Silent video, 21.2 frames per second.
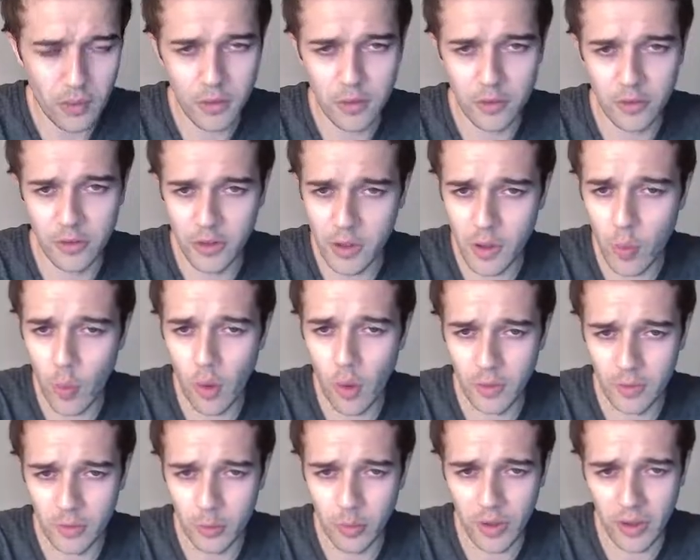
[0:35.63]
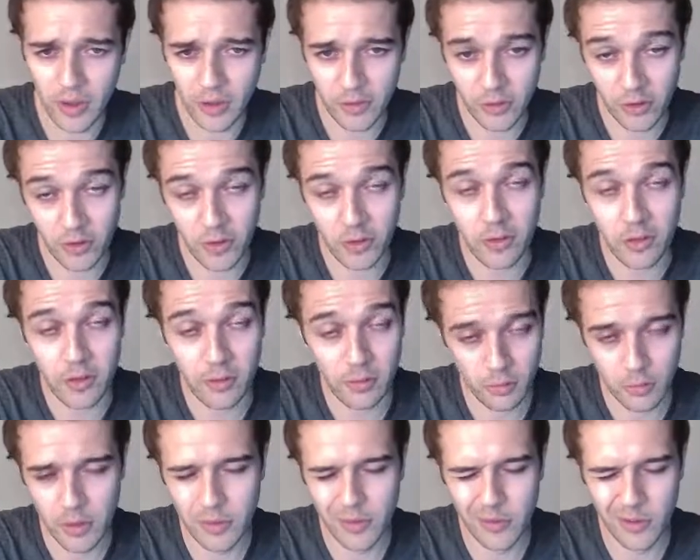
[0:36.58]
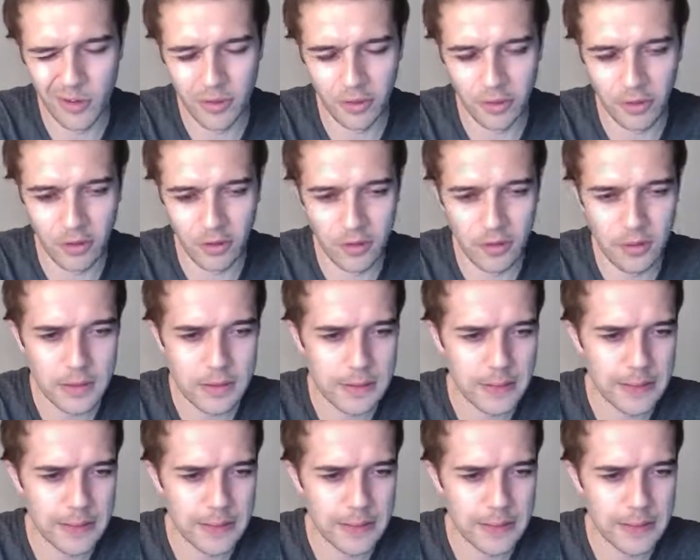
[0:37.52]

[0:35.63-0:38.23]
G quadruplexes revisited.